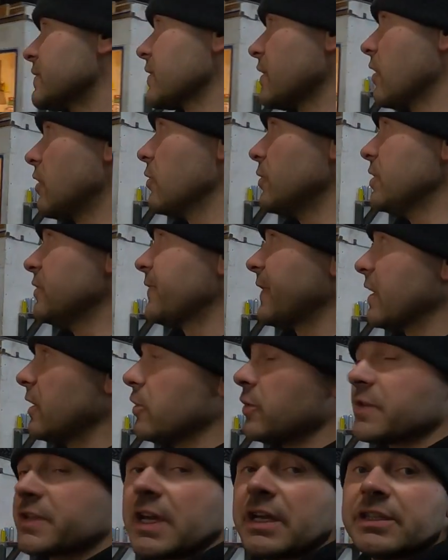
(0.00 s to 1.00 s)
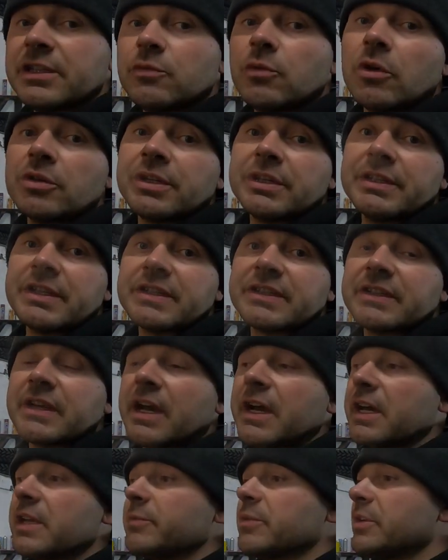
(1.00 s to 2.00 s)
So if I lose any water this
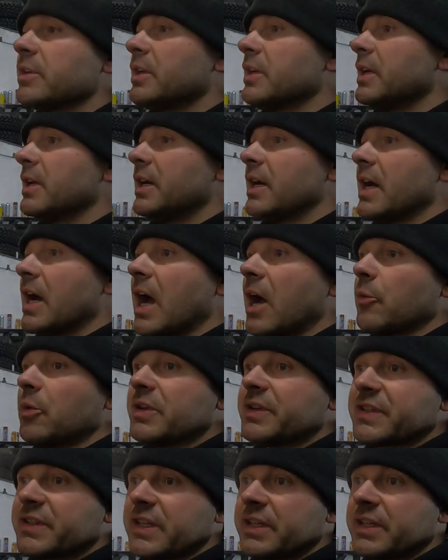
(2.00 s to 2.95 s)
time, I will